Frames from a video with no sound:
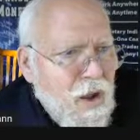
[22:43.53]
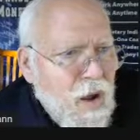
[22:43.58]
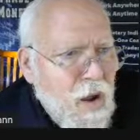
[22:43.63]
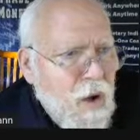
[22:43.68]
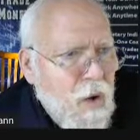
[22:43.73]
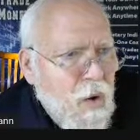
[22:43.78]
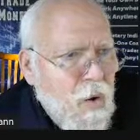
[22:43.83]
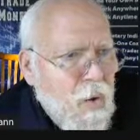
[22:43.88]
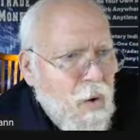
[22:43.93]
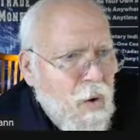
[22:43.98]

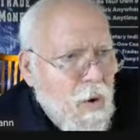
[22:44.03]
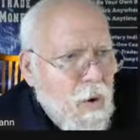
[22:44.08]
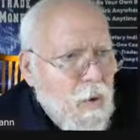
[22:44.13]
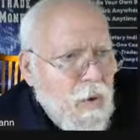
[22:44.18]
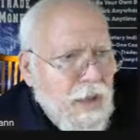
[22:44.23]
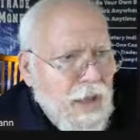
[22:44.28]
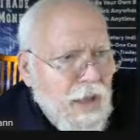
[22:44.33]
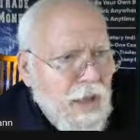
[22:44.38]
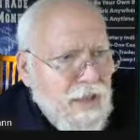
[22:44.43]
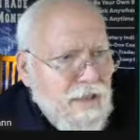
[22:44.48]
Oh,
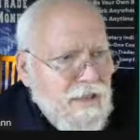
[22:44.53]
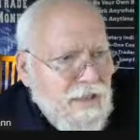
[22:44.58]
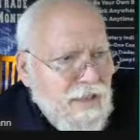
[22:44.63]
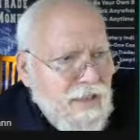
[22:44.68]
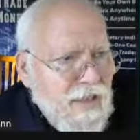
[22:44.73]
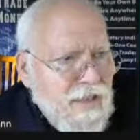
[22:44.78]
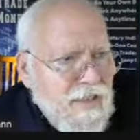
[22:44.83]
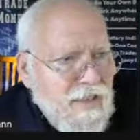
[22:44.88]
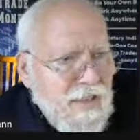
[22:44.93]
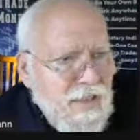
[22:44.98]
okay. I
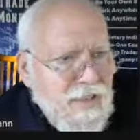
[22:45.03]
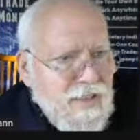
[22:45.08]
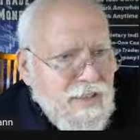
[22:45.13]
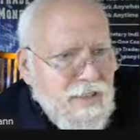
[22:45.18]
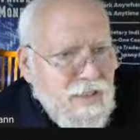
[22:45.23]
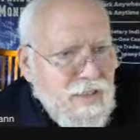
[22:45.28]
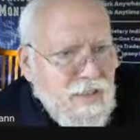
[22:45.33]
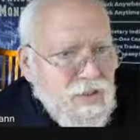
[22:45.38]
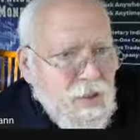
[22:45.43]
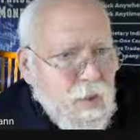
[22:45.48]

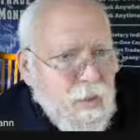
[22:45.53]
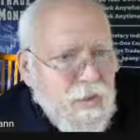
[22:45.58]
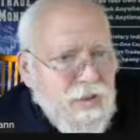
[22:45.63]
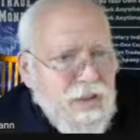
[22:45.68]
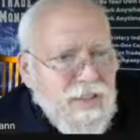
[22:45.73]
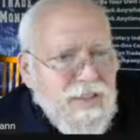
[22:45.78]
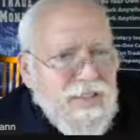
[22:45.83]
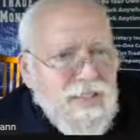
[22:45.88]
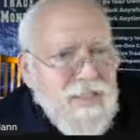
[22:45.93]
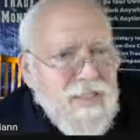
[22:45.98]
see. So we've
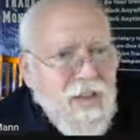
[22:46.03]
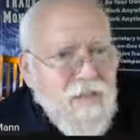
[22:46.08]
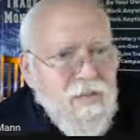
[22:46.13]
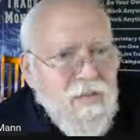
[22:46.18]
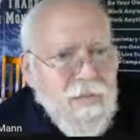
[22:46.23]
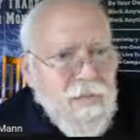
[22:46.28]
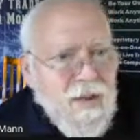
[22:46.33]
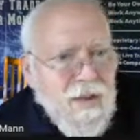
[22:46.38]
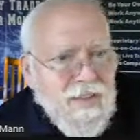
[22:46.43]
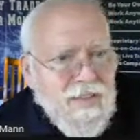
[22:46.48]
got
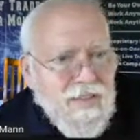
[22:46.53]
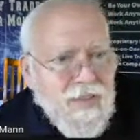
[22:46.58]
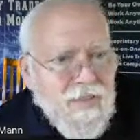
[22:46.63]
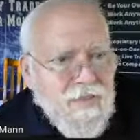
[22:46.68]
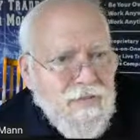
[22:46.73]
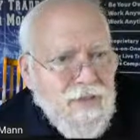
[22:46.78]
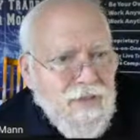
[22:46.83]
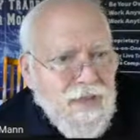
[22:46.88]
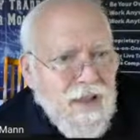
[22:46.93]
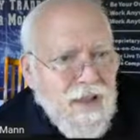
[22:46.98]
7 minutes
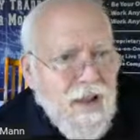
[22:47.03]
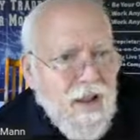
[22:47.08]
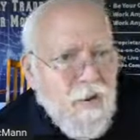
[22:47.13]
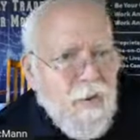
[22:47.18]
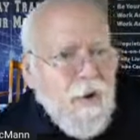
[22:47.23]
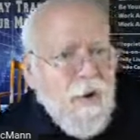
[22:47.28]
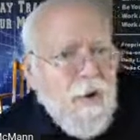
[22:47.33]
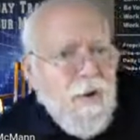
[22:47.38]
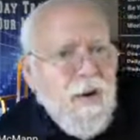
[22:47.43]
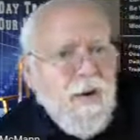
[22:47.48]
left in the
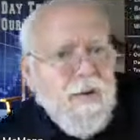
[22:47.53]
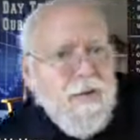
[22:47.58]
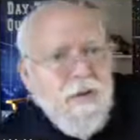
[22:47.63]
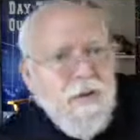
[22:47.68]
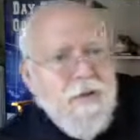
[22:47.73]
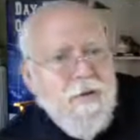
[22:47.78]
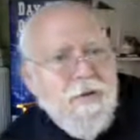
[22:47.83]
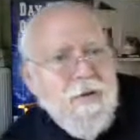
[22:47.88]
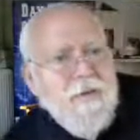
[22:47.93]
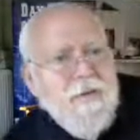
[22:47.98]
hour. All right.
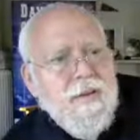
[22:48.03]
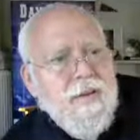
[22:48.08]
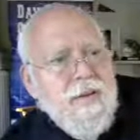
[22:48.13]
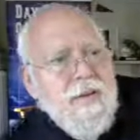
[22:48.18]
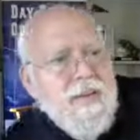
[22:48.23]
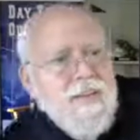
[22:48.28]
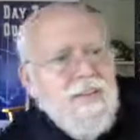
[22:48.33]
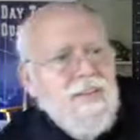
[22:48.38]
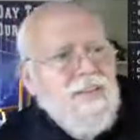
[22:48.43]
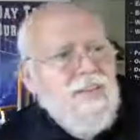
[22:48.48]

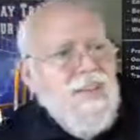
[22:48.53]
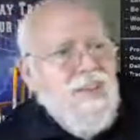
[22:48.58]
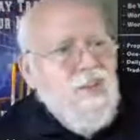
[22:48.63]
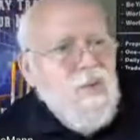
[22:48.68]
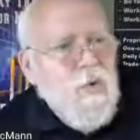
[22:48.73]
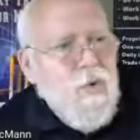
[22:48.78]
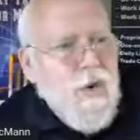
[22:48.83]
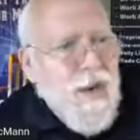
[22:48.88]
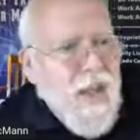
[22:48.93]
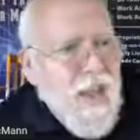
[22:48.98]
This is a
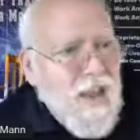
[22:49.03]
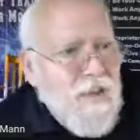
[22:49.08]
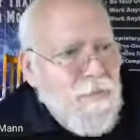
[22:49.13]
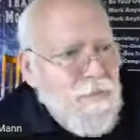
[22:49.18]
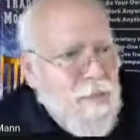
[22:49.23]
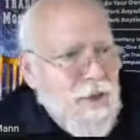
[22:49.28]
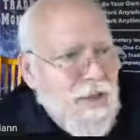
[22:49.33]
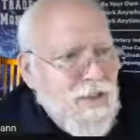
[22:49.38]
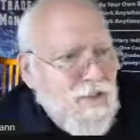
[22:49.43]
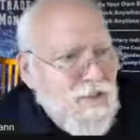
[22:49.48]

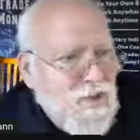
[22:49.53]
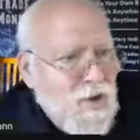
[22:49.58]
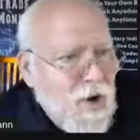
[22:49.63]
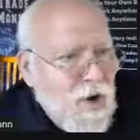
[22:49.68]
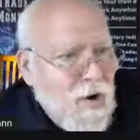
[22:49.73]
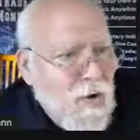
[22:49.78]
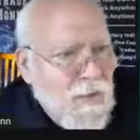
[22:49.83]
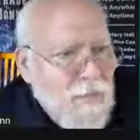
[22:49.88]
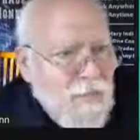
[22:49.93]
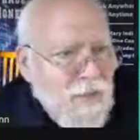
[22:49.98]
2.5-minute
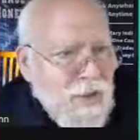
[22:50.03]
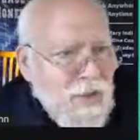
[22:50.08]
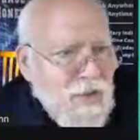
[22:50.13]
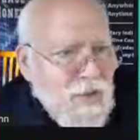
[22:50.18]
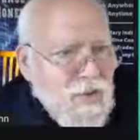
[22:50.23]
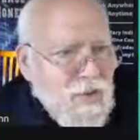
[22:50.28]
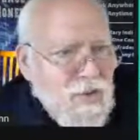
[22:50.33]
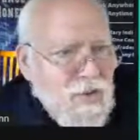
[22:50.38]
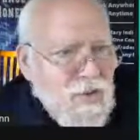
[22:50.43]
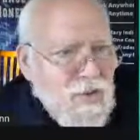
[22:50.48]
chart.
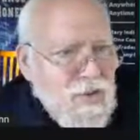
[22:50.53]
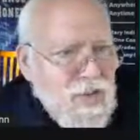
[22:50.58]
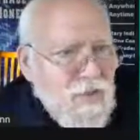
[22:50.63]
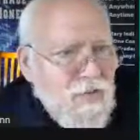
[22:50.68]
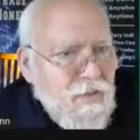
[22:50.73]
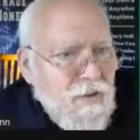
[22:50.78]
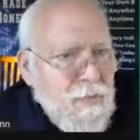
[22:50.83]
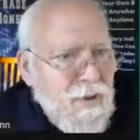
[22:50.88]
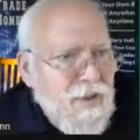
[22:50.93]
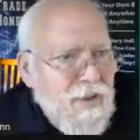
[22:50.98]
So there's
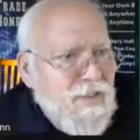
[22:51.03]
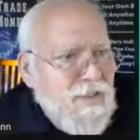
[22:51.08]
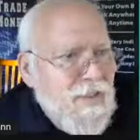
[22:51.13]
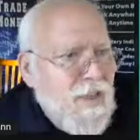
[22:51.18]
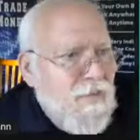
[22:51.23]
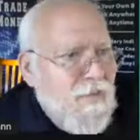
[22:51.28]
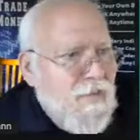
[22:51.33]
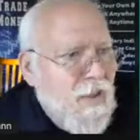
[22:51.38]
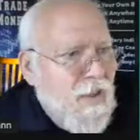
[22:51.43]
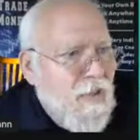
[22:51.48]
7 minutes
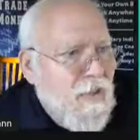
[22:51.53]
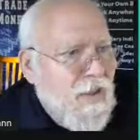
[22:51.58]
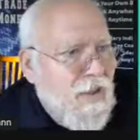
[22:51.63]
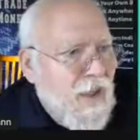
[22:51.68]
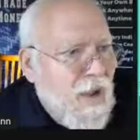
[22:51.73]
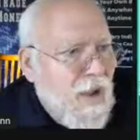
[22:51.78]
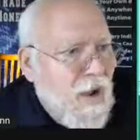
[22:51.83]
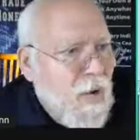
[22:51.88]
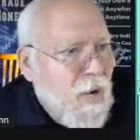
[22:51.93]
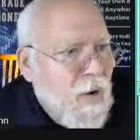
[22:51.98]
left on the
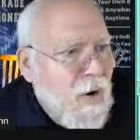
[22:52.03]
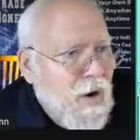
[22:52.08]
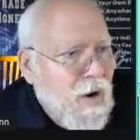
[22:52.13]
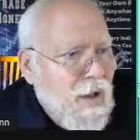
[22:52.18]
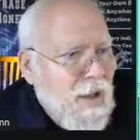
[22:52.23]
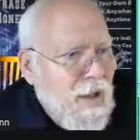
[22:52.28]
hour.